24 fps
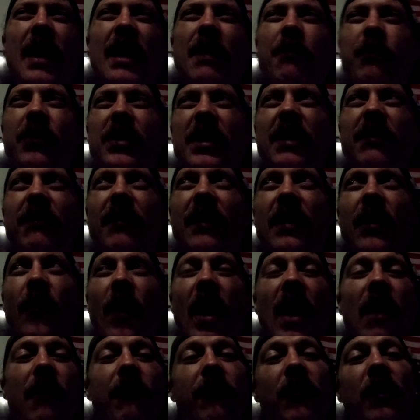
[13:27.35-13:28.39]
didn't put this
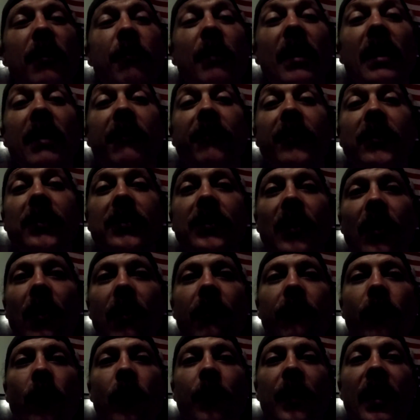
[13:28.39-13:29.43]
video out for anybody to feel
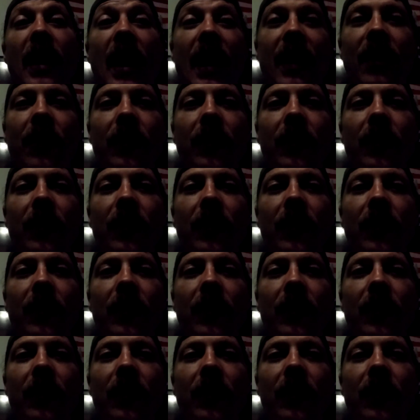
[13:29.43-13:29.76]
sorry for me. I